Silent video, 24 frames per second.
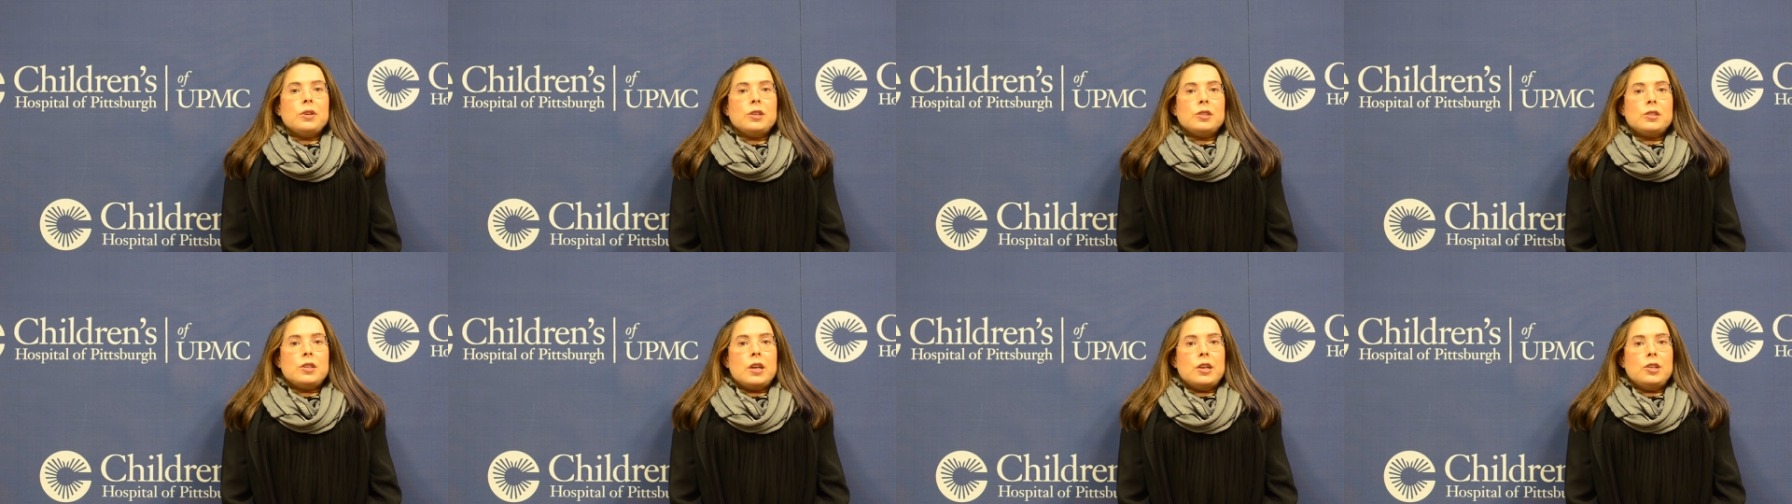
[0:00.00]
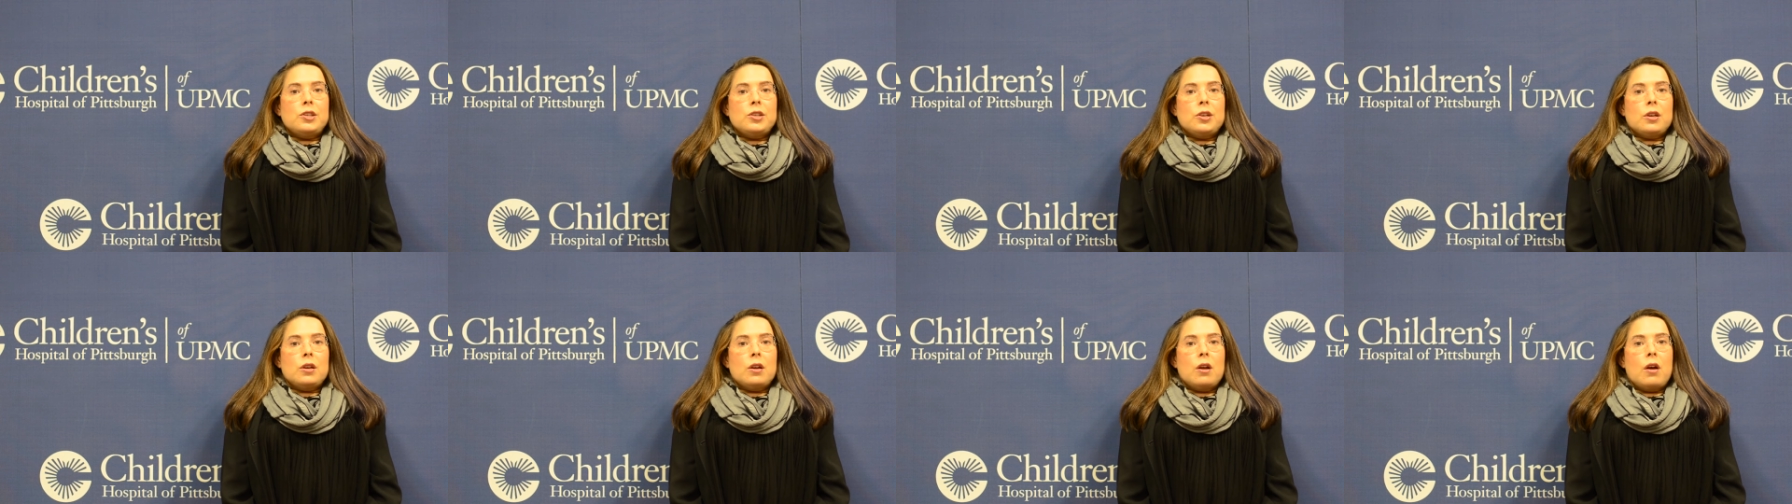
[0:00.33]

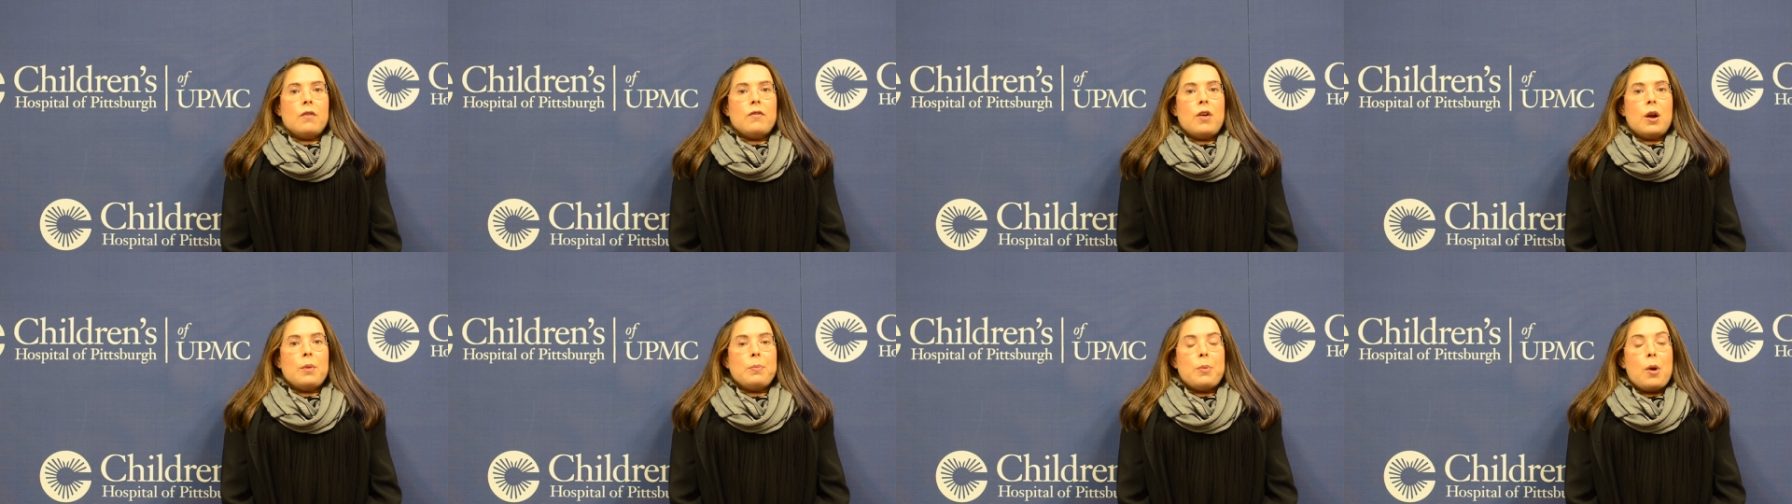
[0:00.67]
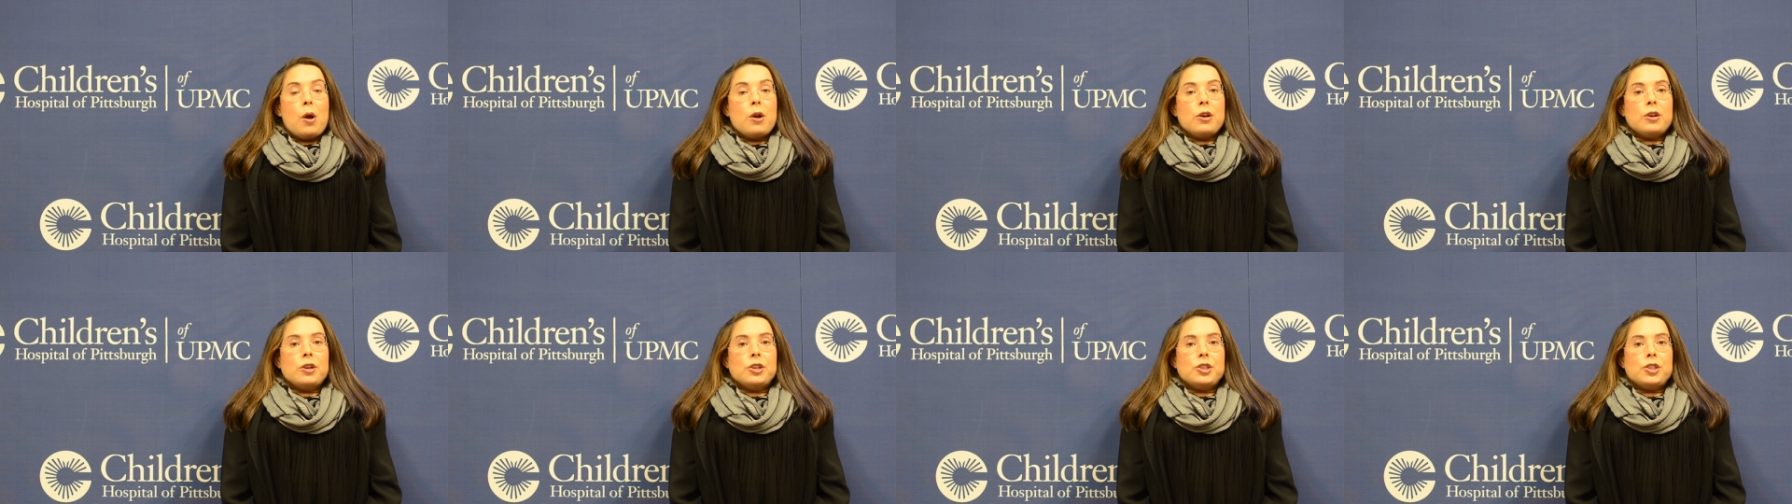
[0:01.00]
extension of our
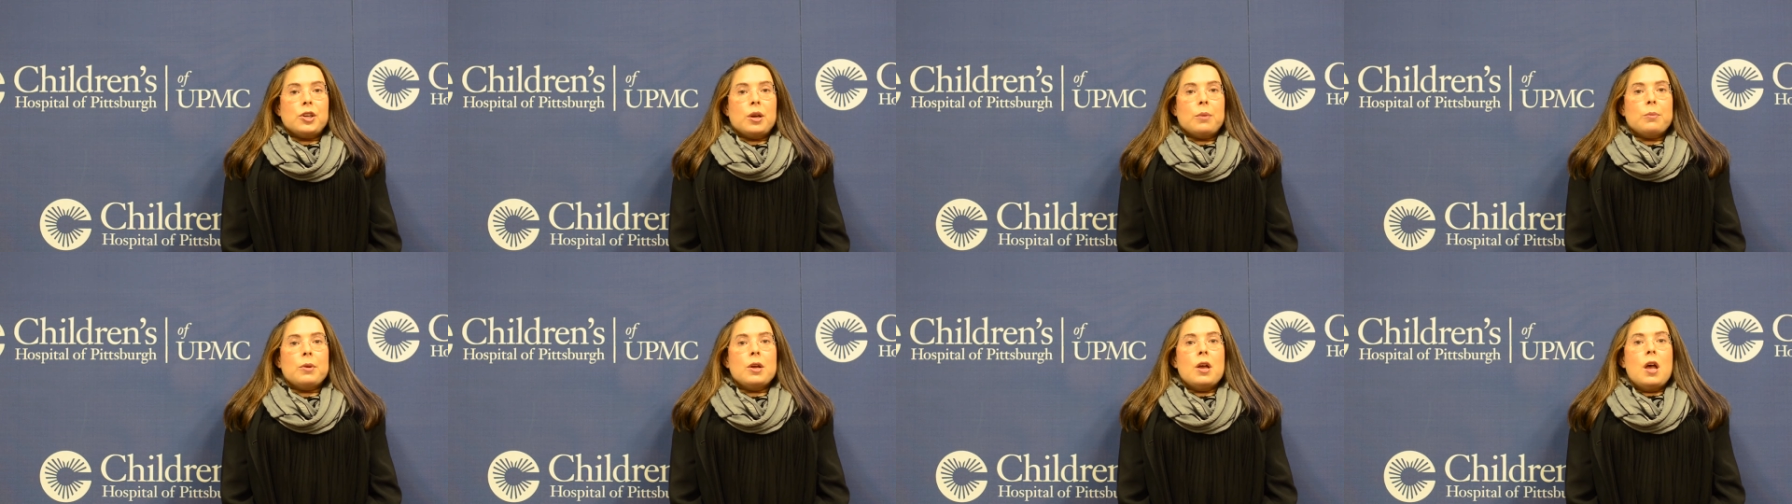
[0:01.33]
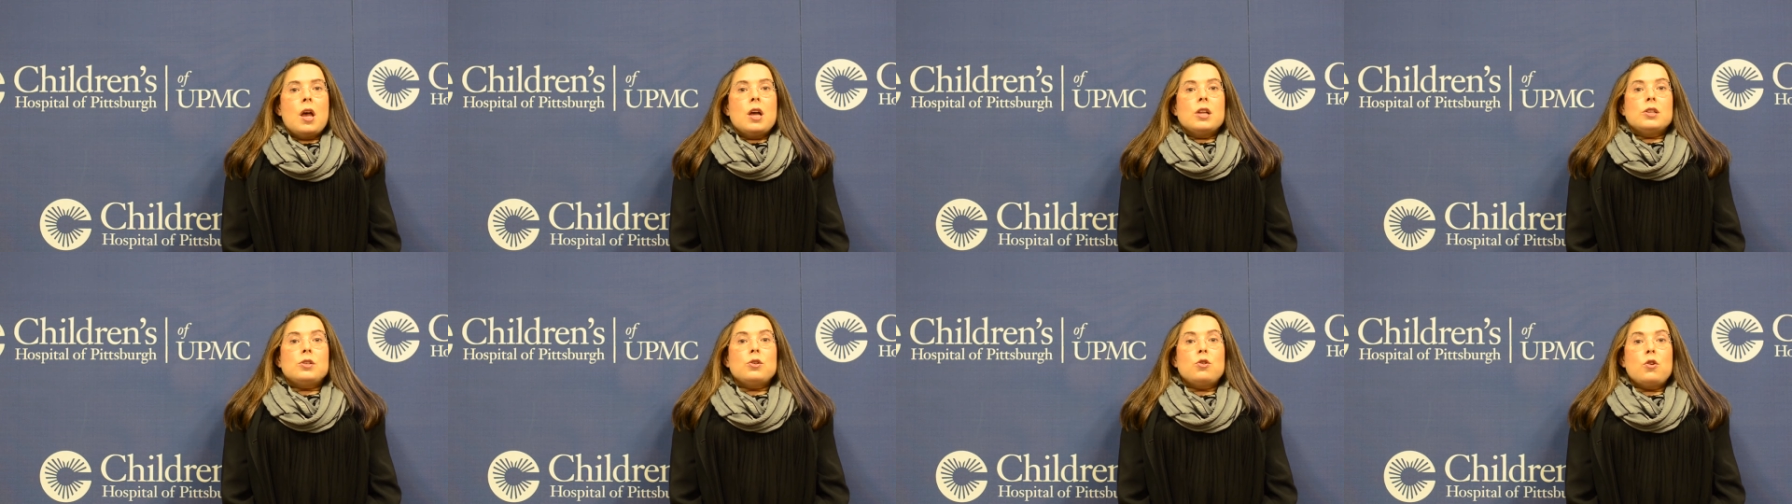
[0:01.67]
partnership
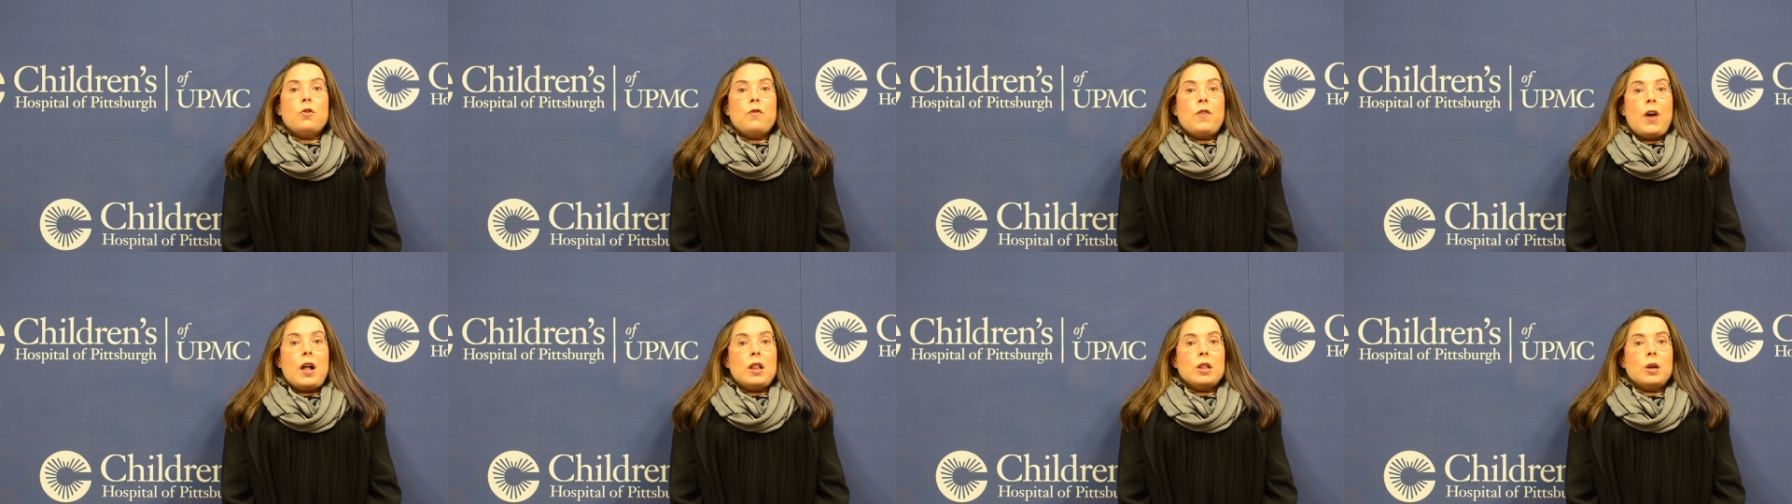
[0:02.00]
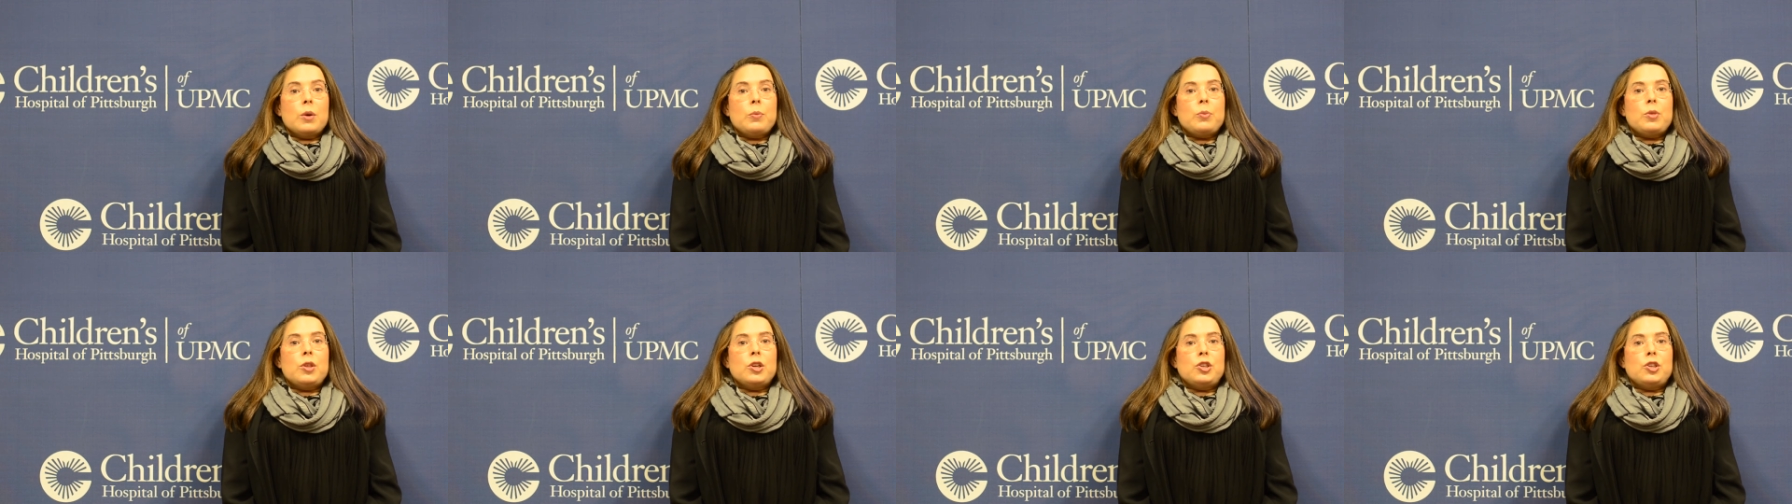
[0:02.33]
to develop